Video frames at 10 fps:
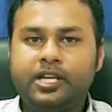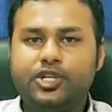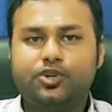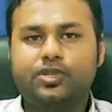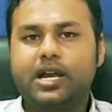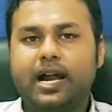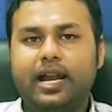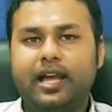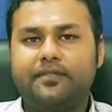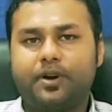issues
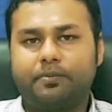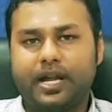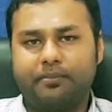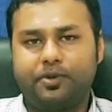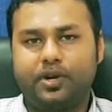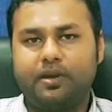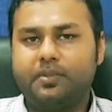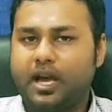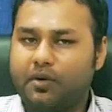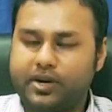guideline from time to
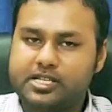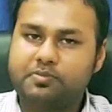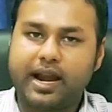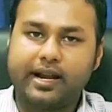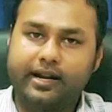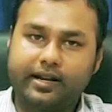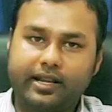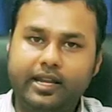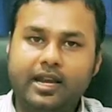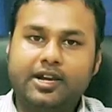time. Now it is
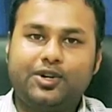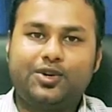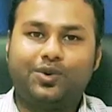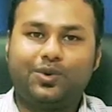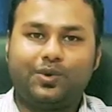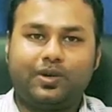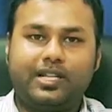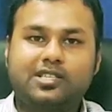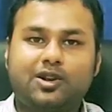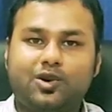mandatory to
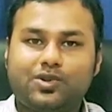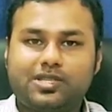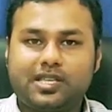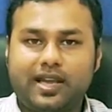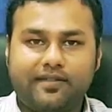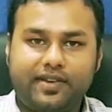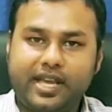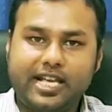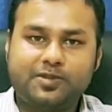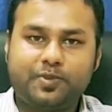disclose
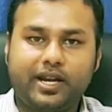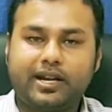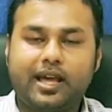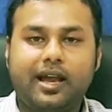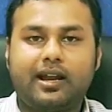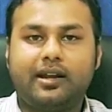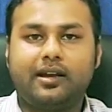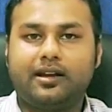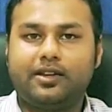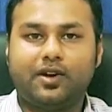every aspect, and
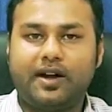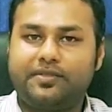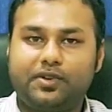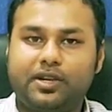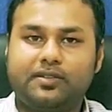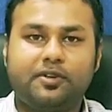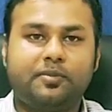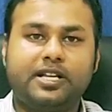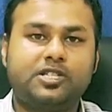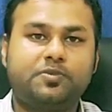you have to give a
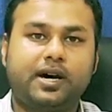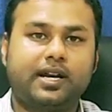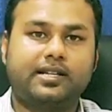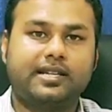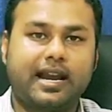benchmark